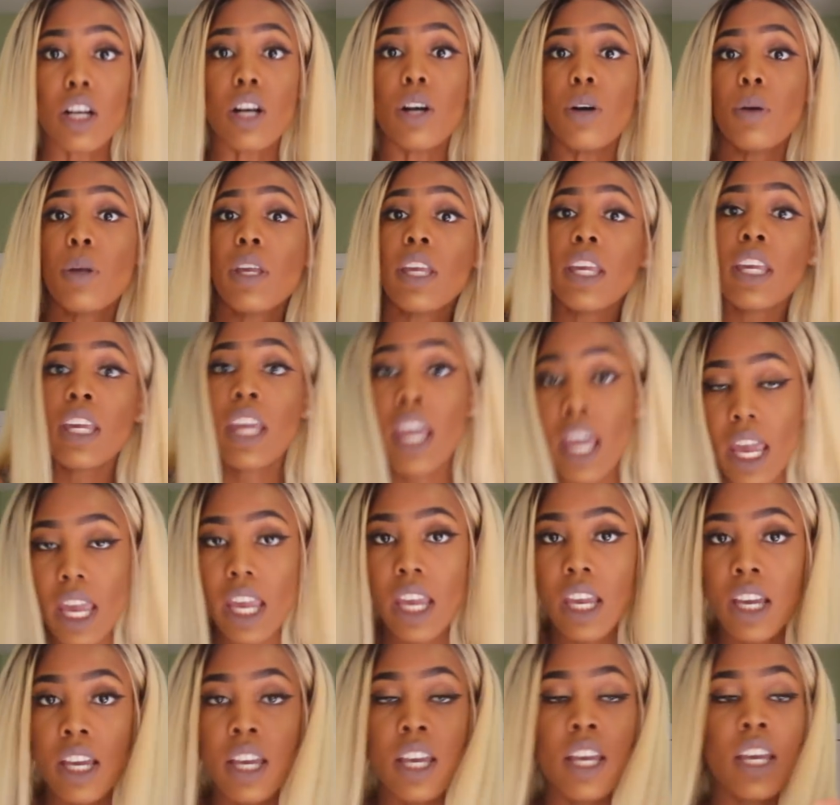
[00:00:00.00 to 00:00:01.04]

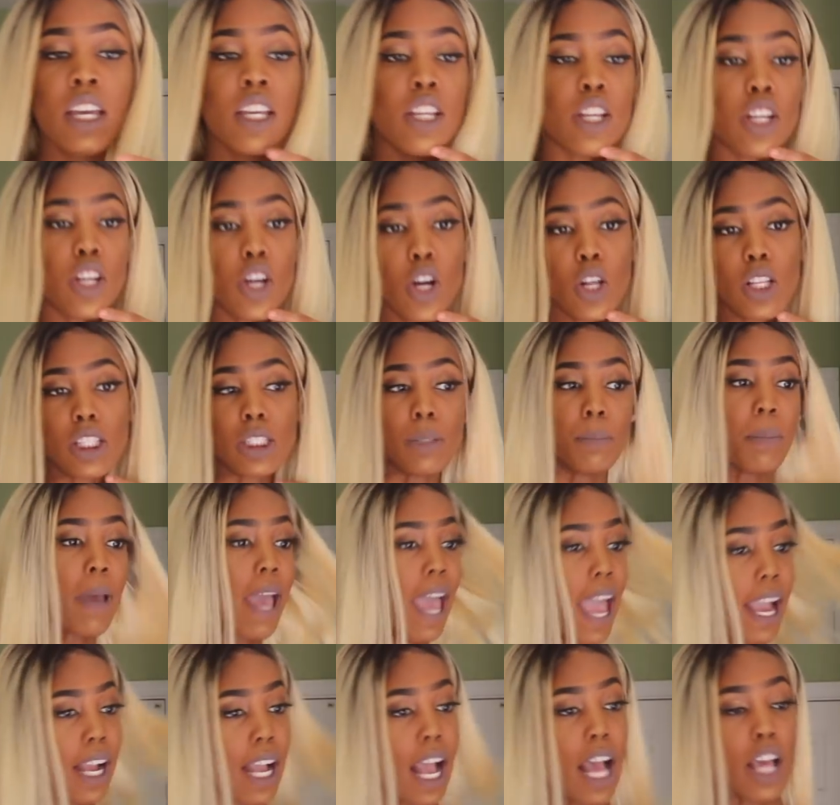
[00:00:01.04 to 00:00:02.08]
Okay, your girl's
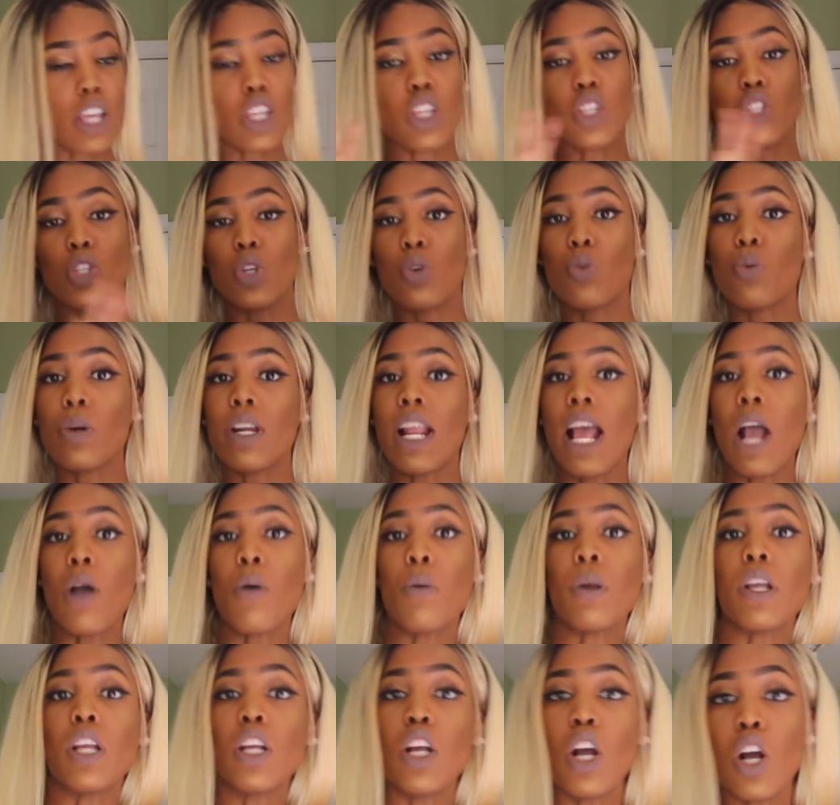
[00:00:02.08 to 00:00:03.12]
back. How you doing? How
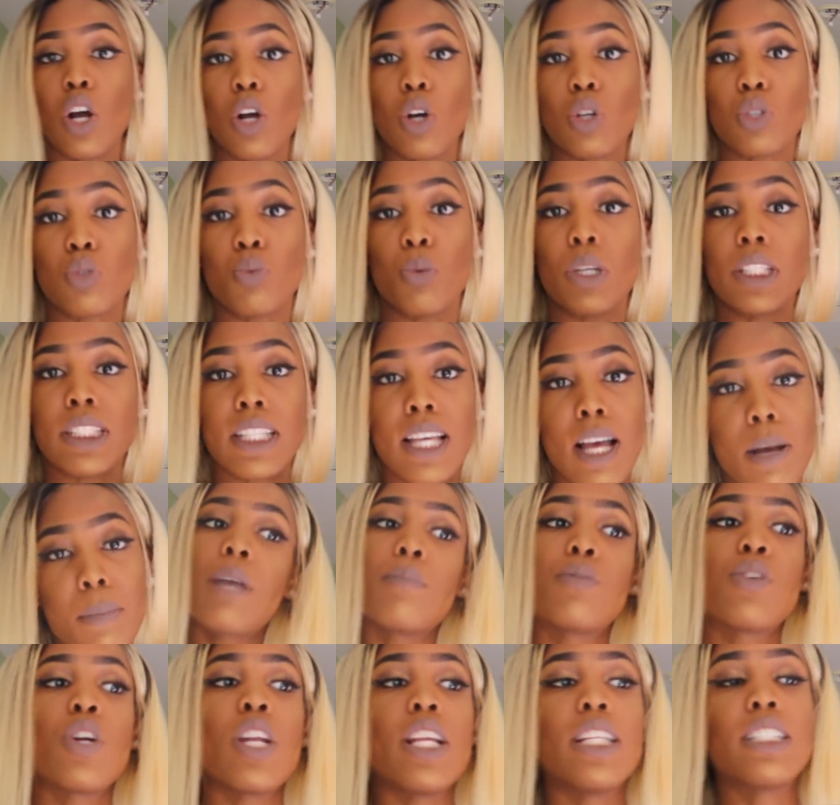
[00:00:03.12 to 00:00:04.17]
it goes? What's up?
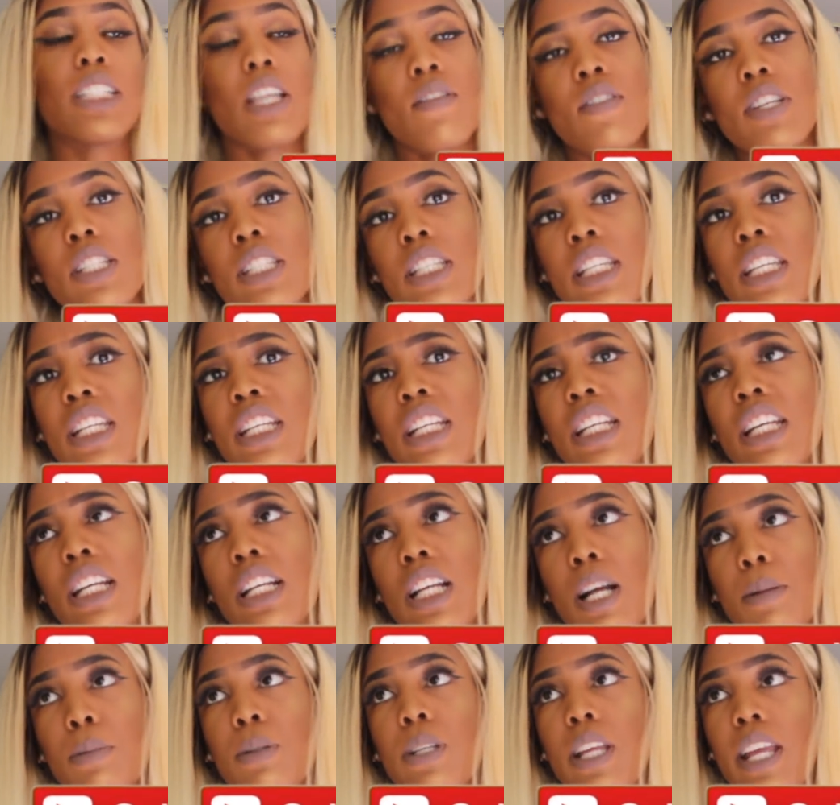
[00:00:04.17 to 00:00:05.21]
I'm turning 17 in a
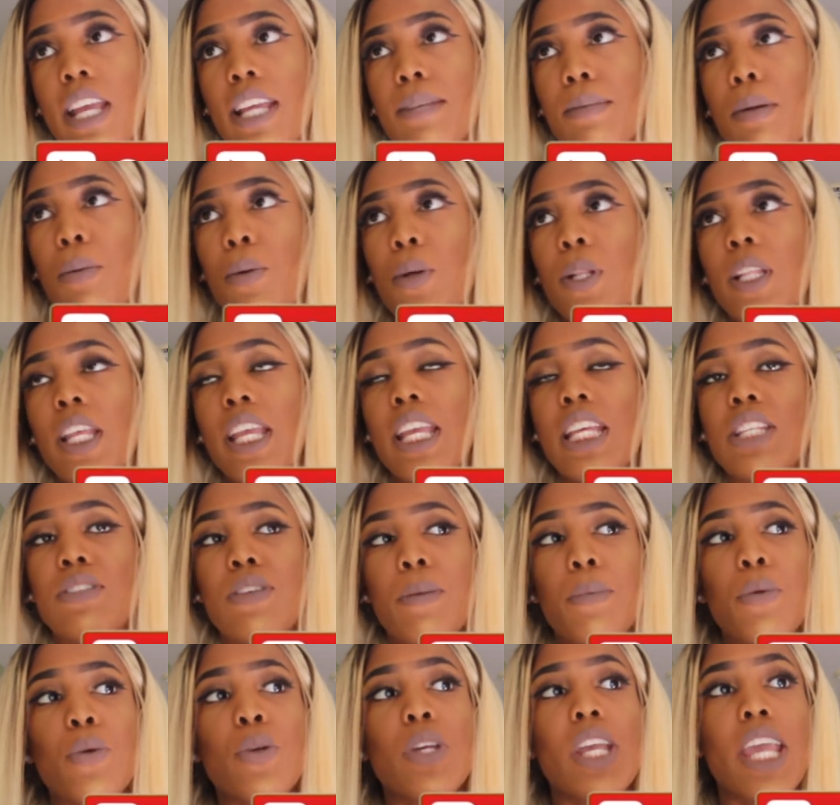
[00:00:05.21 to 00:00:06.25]
couple days. My birthday is
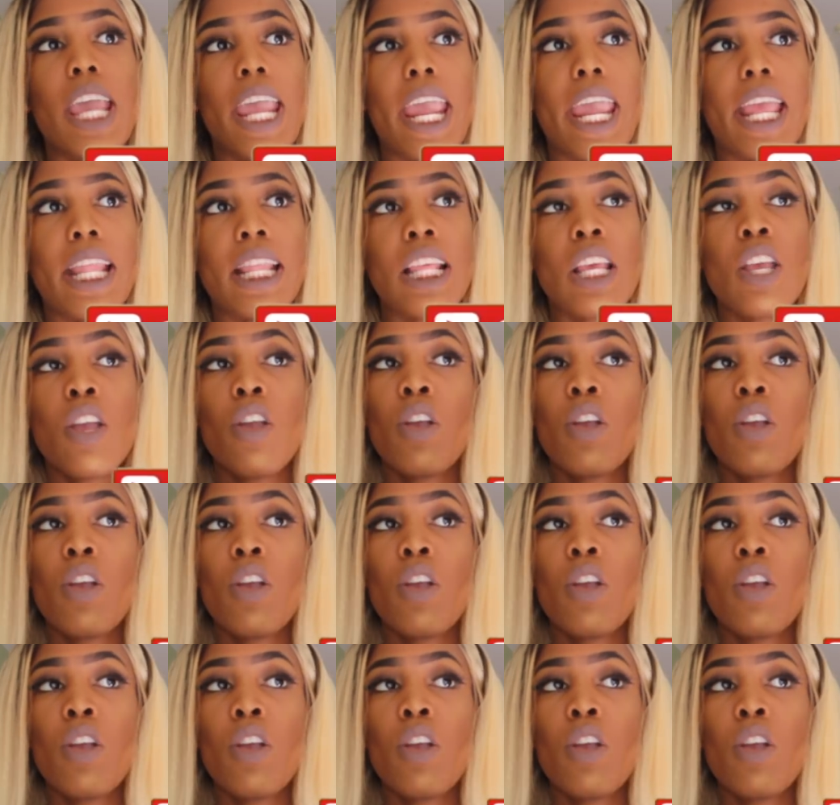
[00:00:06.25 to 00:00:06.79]
February 8th.